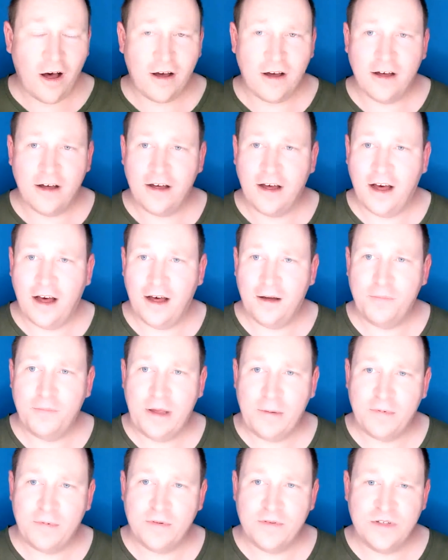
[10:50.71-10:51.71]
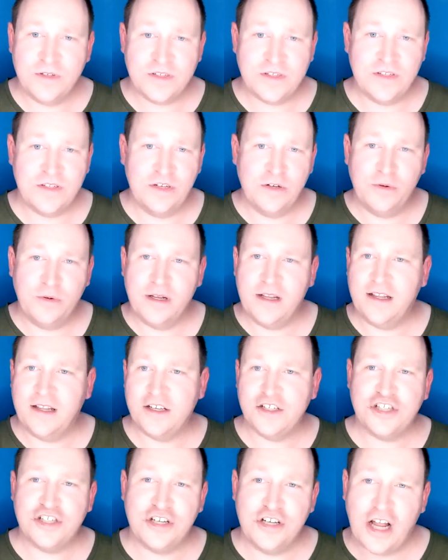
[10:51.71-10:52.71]
Uh, people just doing that they should
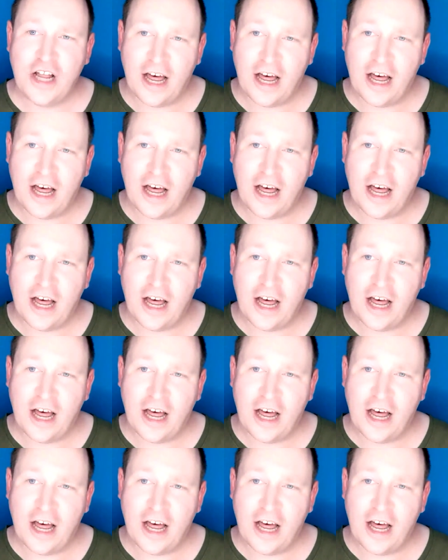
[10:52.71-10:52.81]
not